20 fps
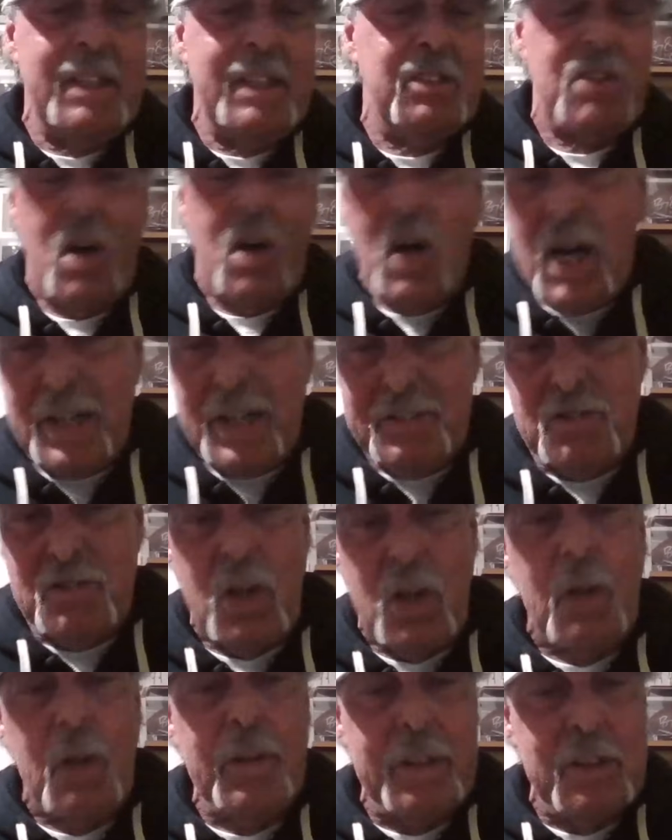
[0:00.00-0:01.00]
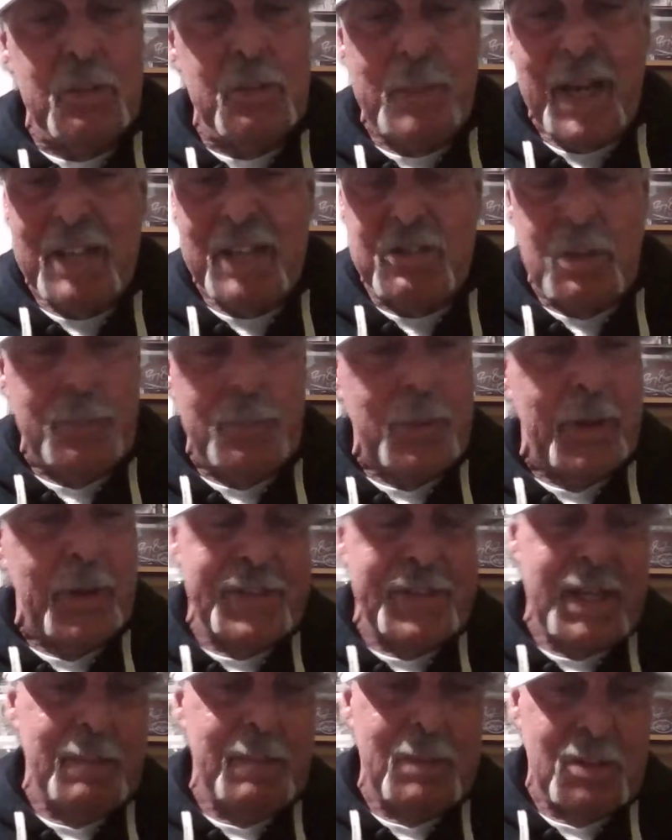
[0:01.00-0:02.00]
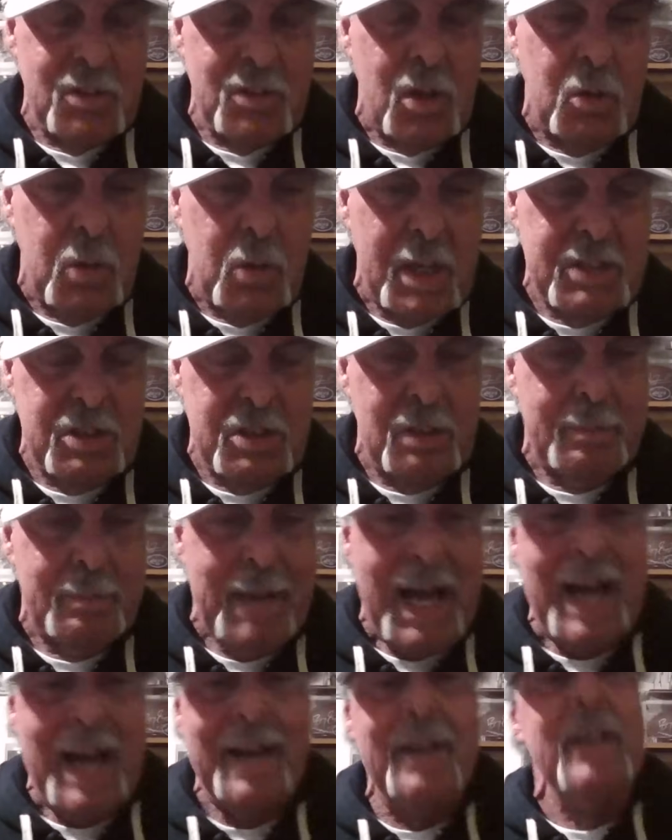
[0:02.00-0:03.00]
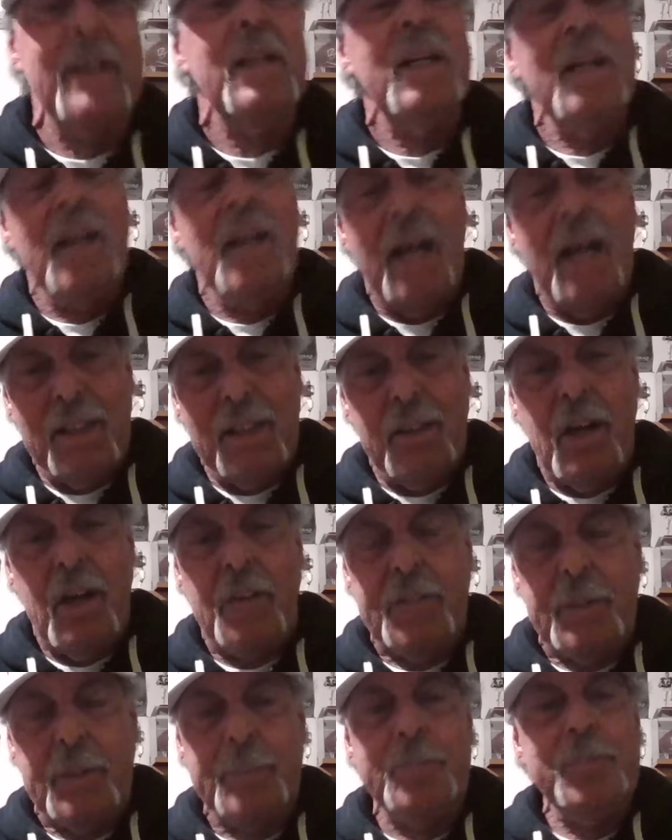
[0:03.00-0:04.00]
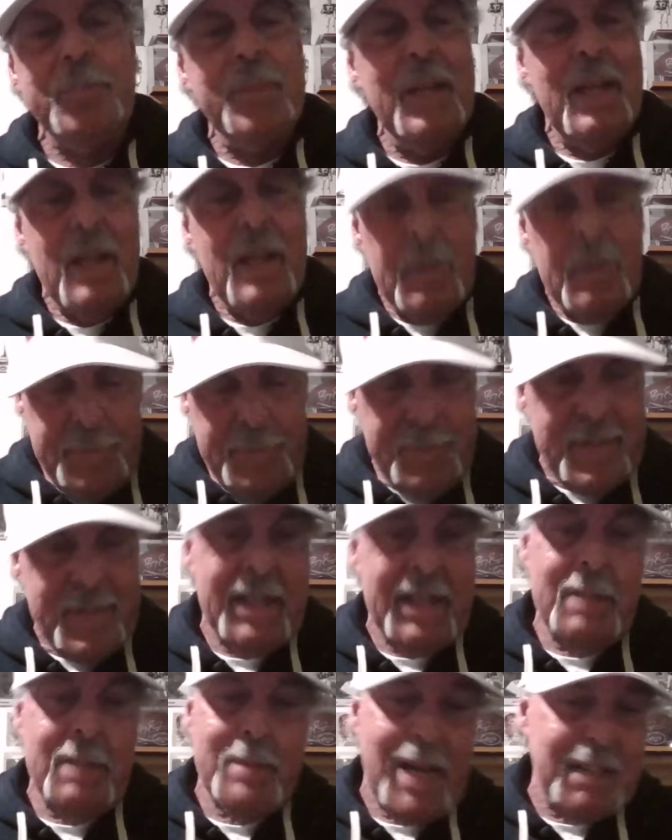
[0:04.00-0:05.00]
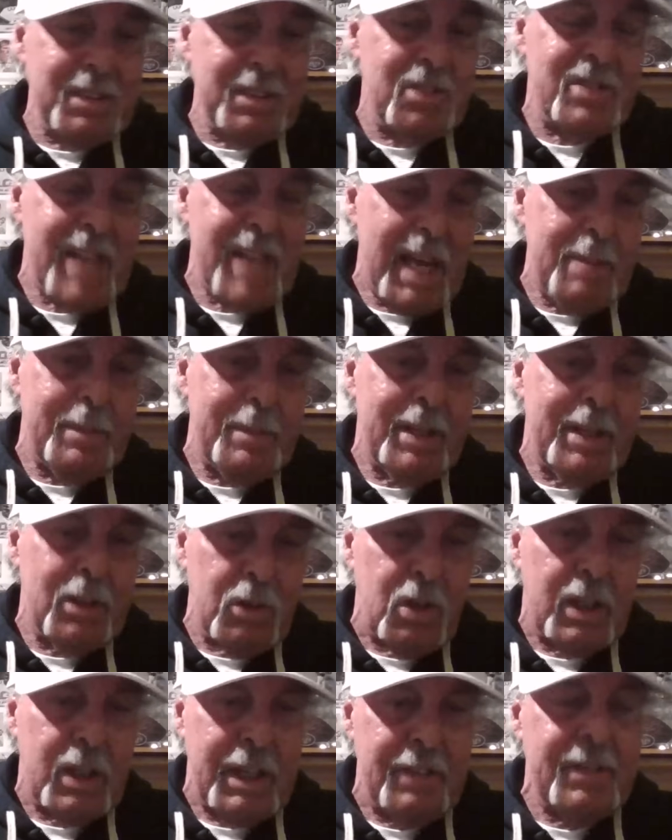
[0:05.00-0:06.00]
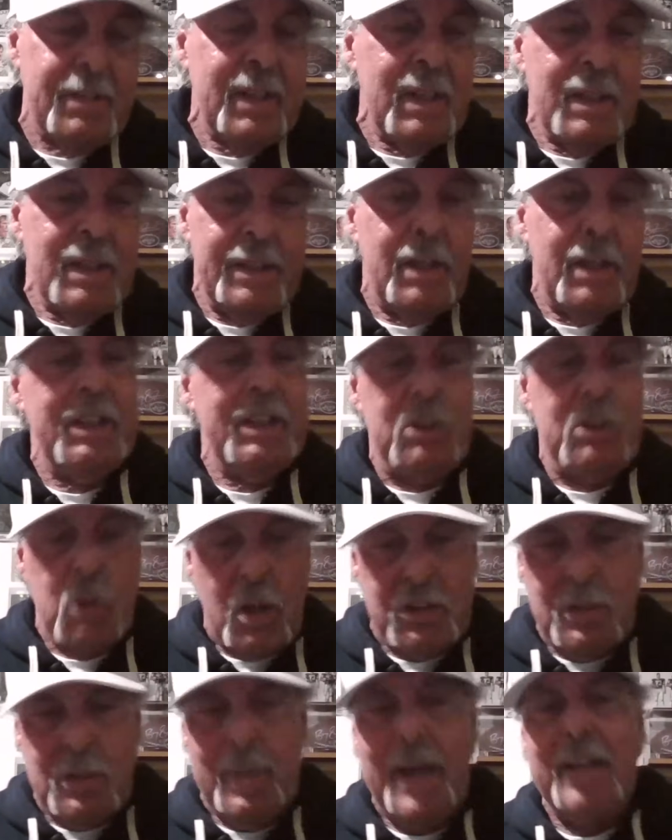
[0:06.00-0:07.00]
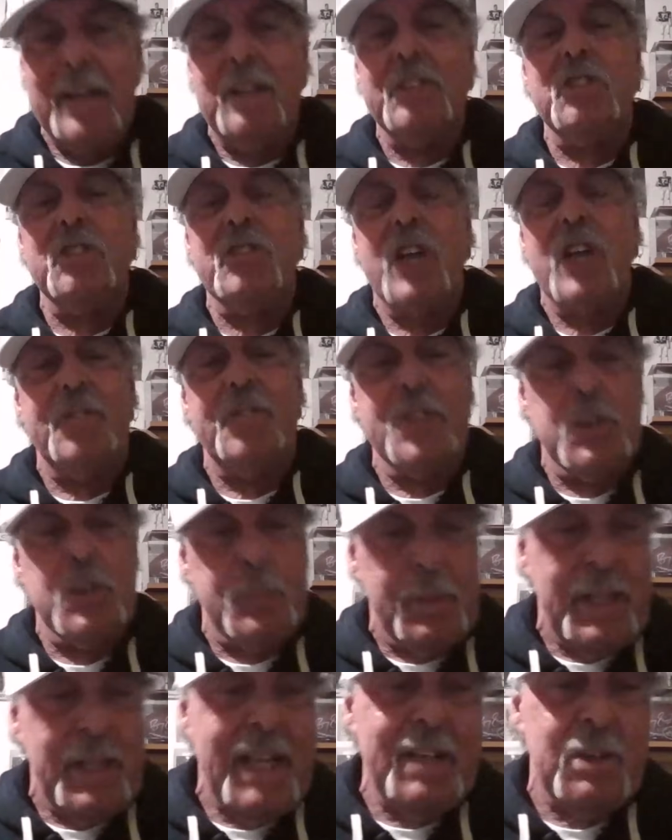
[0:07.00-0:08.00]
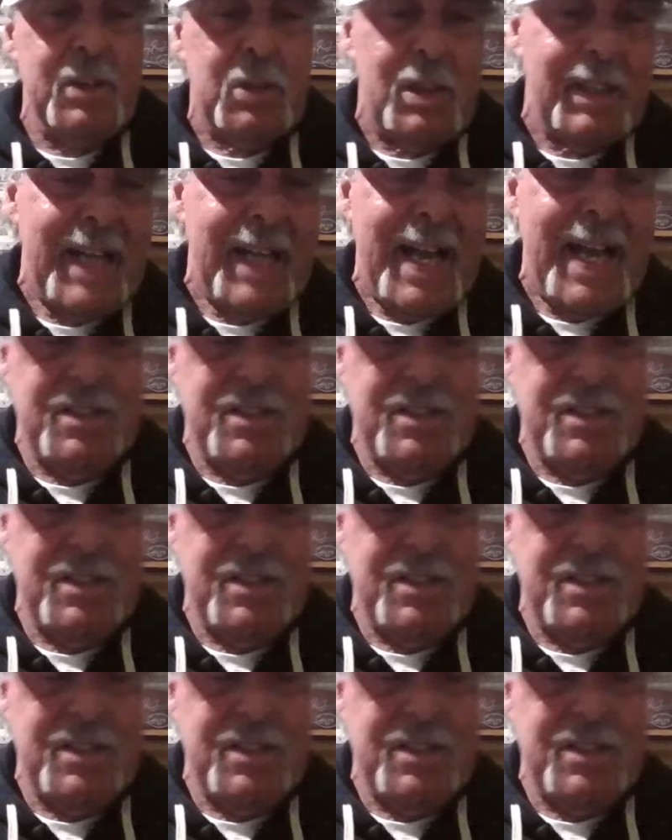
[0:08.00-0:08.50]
the heart and soul of this basketball team. There's no question about it. I love him. And he made the statement, look, if, he talks about unselfish play and all that.